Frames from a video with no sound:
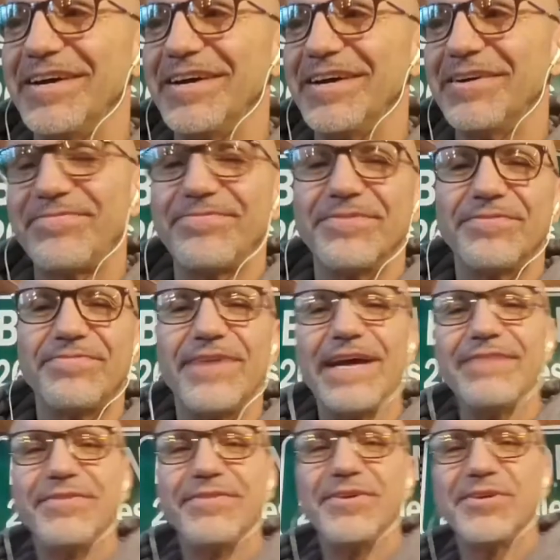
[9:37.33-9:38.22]

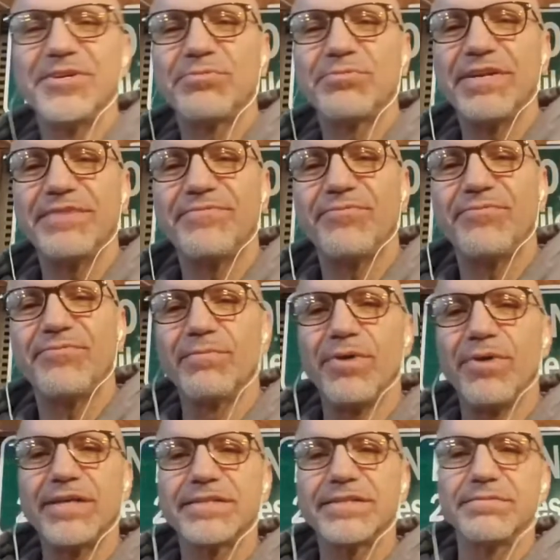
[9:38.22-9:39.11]
524
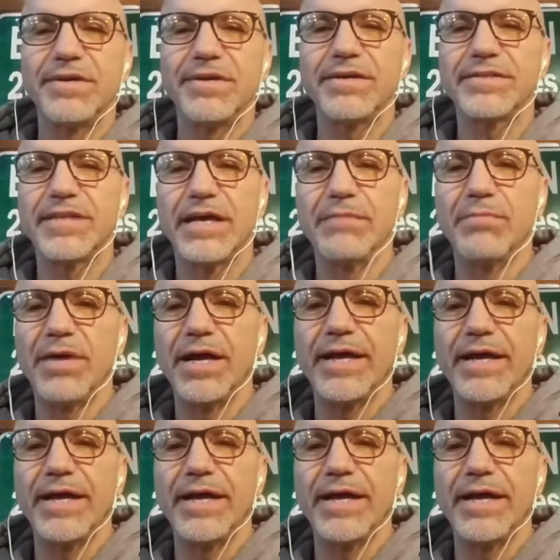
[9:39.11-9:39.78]
Boston Marathon miles.